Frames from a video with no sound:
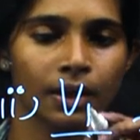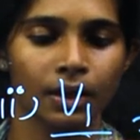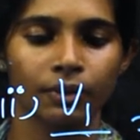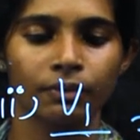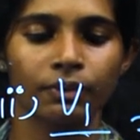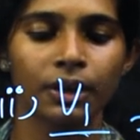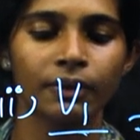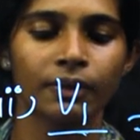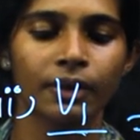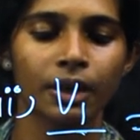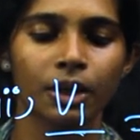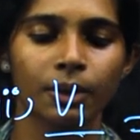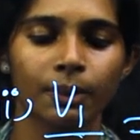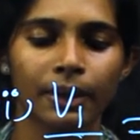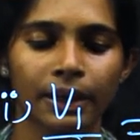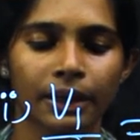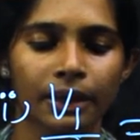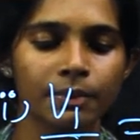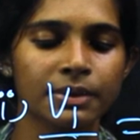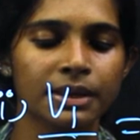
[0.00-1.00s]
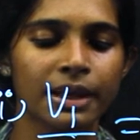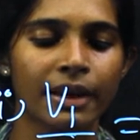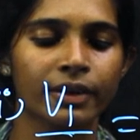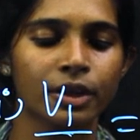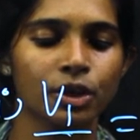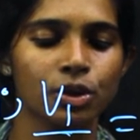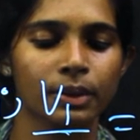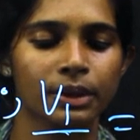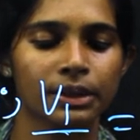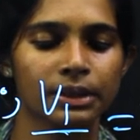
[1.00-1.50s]
V1 is
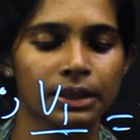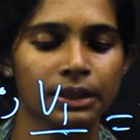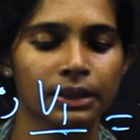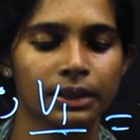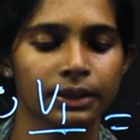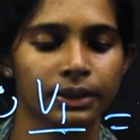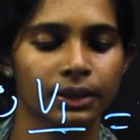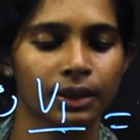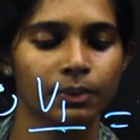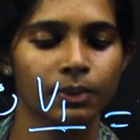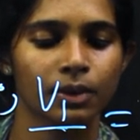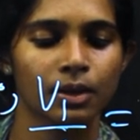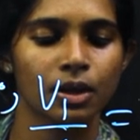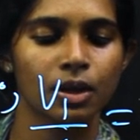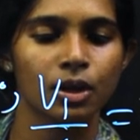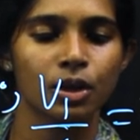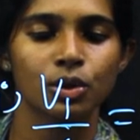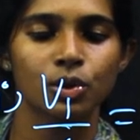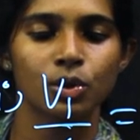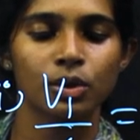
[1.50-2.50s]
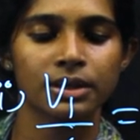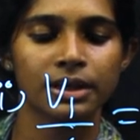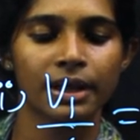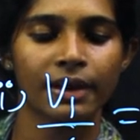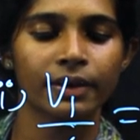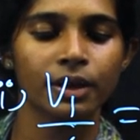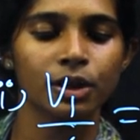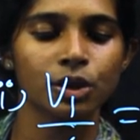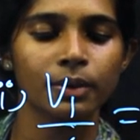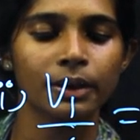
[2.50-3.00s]
720. So
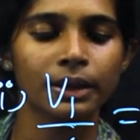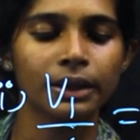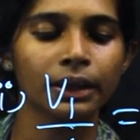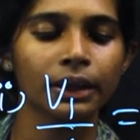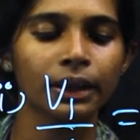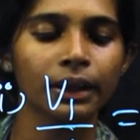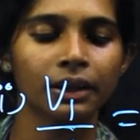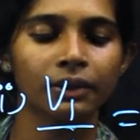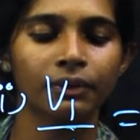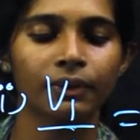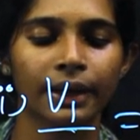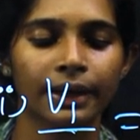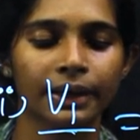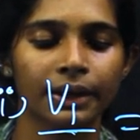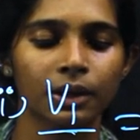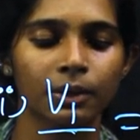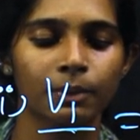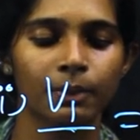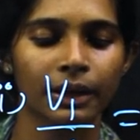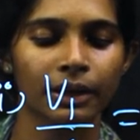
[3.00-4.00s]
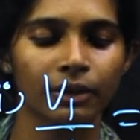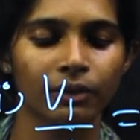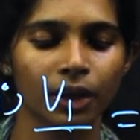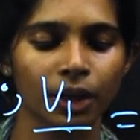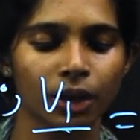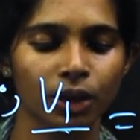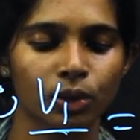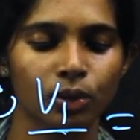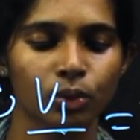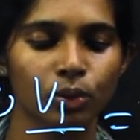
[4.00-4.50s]
720 divided by
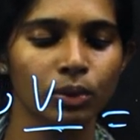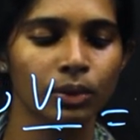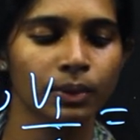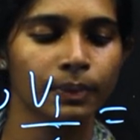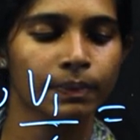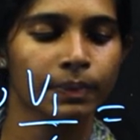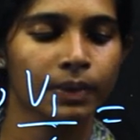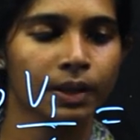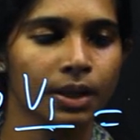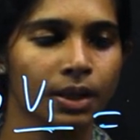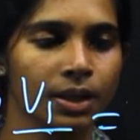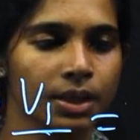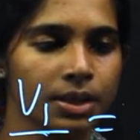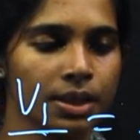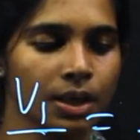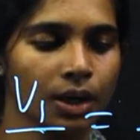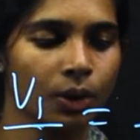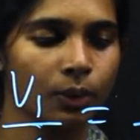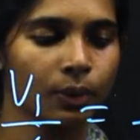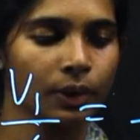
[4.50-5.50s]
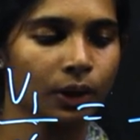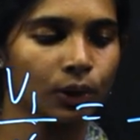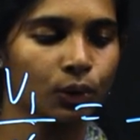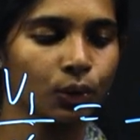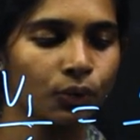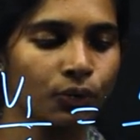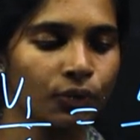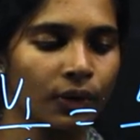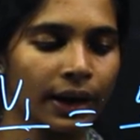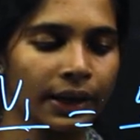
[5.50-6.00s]
V2 is equal to
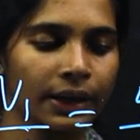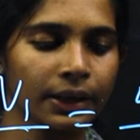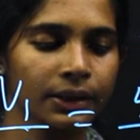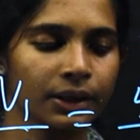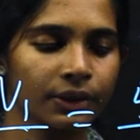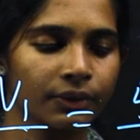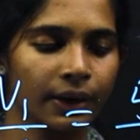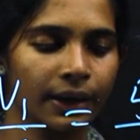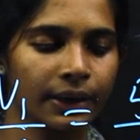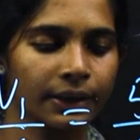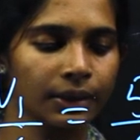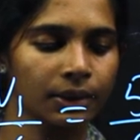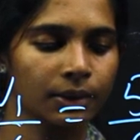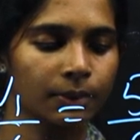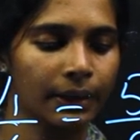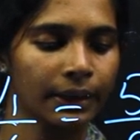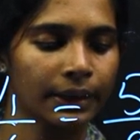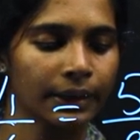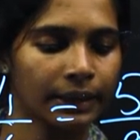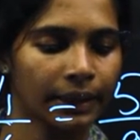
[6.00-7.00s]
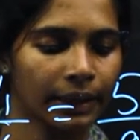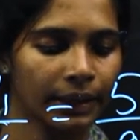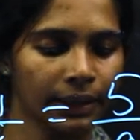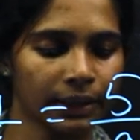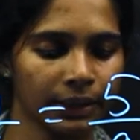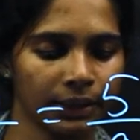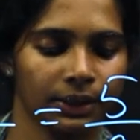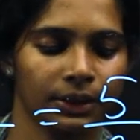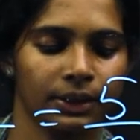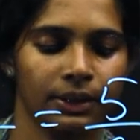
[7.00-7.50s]
5 divided by 9.
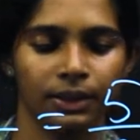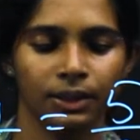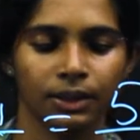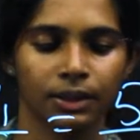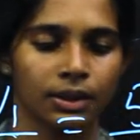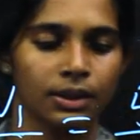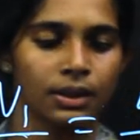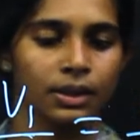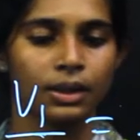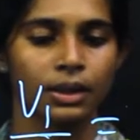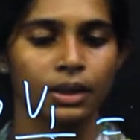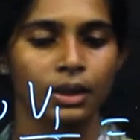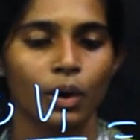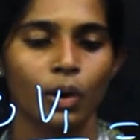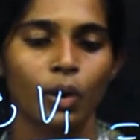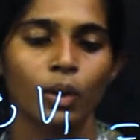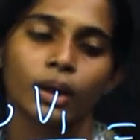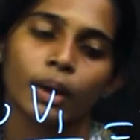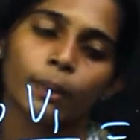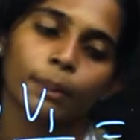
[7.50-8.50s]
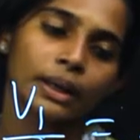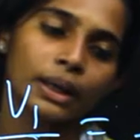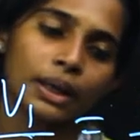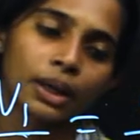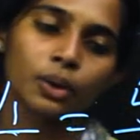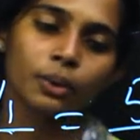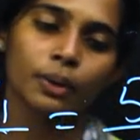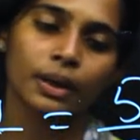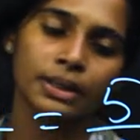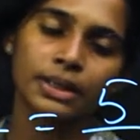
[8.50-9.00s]
Okay, so this
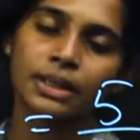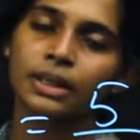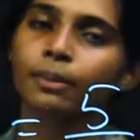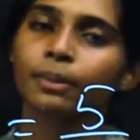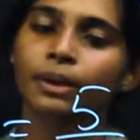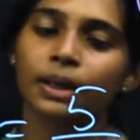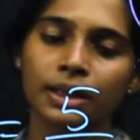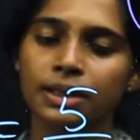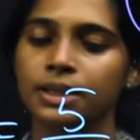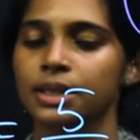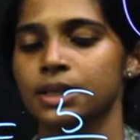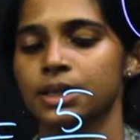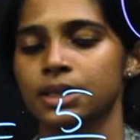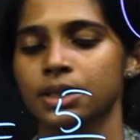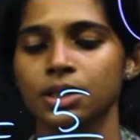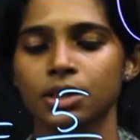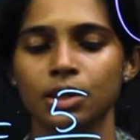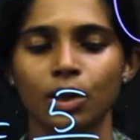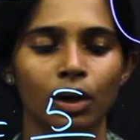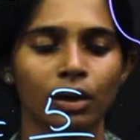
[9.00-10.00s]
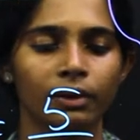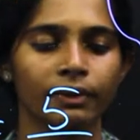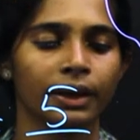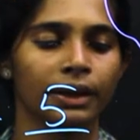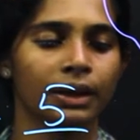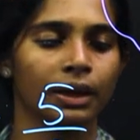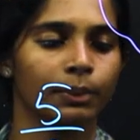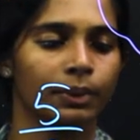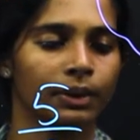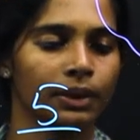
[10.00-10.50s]
equation we just solve.
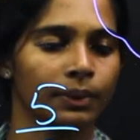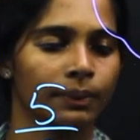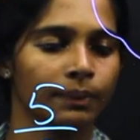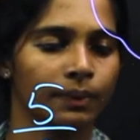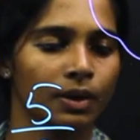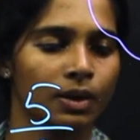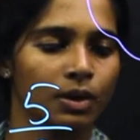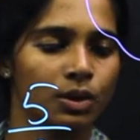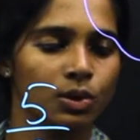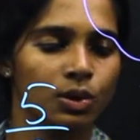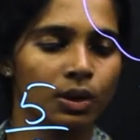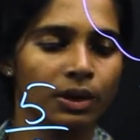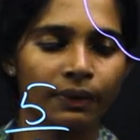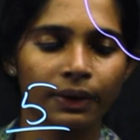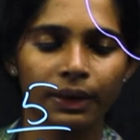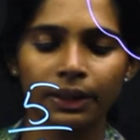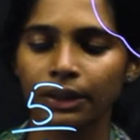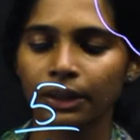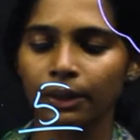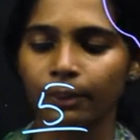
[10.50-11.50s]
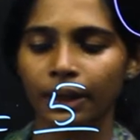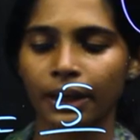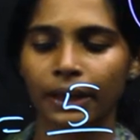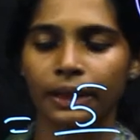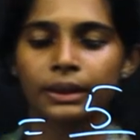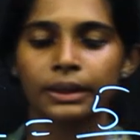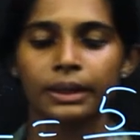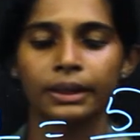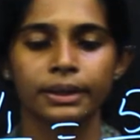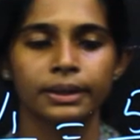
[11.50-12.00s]
So what do we
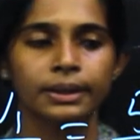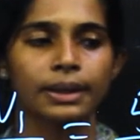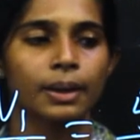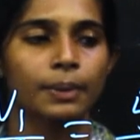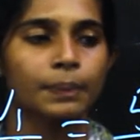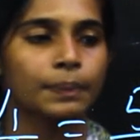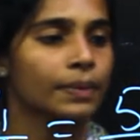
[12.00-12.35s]
do?